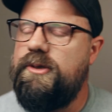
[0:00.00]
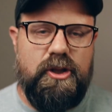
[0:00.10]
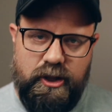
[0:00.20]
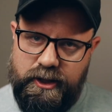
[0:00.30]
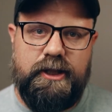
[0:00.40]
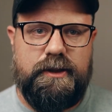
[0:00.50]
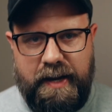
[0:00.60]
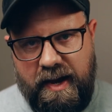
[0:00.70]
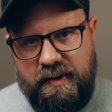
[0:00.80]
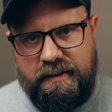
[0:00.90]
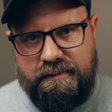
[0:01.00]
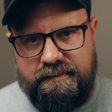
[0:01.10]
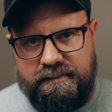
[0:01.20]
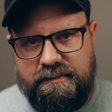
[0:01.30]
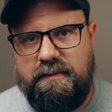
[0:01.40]
You look spammy.
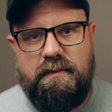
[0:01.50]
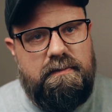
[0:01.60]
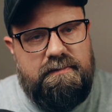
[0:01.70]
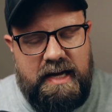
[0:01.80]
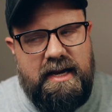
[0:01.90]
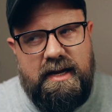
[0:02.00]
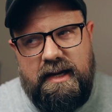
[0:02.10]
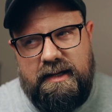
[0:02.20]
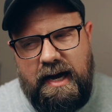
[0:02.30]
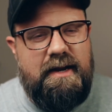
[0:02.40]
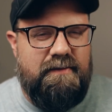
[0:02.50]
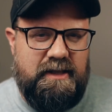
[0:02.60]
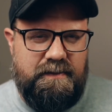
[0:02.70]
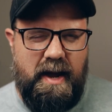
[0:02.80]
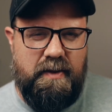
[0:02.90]
And it kind of
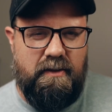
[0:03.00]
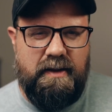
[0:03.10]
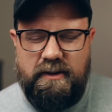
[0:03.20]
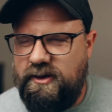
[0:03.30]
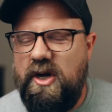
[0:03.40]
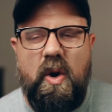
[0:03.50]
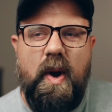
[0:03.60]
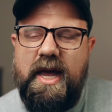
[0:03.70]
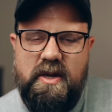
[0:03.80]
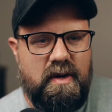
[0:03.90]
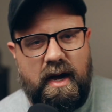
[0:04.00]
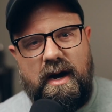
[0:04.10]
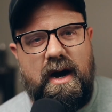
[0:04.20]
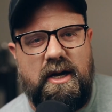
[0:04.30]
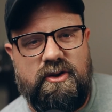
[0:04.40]
is spammy, right? There's no way you got
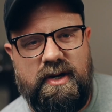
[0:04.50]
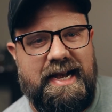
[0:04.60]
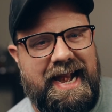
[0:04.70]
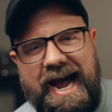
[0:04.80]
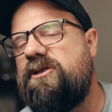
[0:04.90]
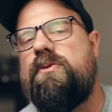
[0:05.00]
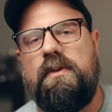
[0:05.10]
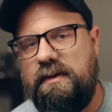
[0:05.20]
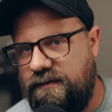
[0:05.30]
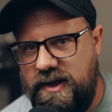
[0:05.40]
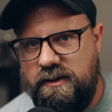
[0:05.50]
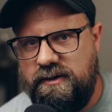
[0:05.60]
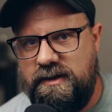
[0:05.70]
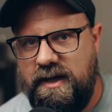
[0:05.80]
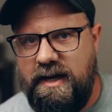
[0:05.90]
100 natural
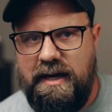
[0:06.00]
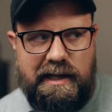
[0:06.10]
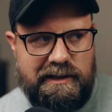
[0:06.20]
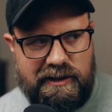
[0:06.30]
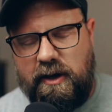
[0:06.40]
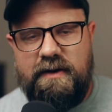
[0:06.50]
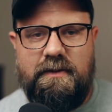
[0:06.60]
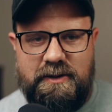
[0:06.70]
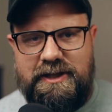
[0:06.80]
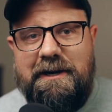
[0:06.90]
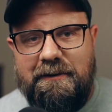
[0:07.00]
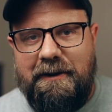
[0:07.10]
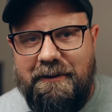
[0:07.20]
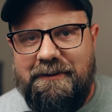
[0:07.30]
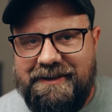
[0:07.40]
reviews starting from
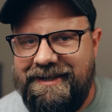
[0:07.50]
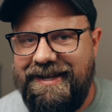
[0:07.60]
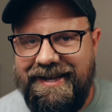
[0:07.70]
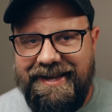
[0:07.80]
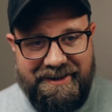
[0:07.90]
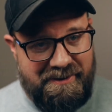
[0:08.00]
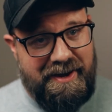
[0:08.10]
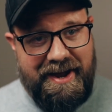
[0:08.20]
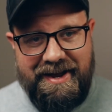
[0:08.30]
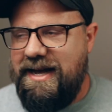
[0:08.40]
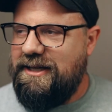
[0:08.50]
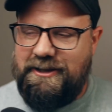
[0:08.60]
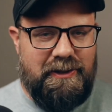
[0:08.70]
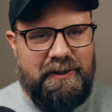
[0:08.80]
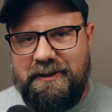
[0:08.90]
0. Okay?
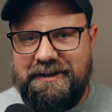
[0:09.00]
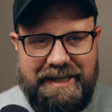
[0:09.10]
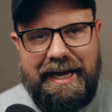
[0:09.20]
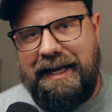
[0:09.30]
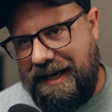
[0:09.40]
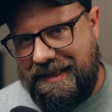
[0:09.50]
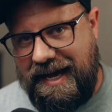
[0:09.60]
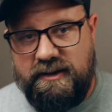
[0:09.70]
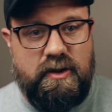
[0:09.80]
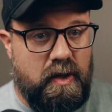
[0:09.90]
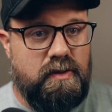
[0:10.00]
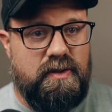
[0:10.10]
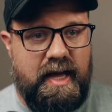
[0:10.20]
So Google's not going to like that. So don't do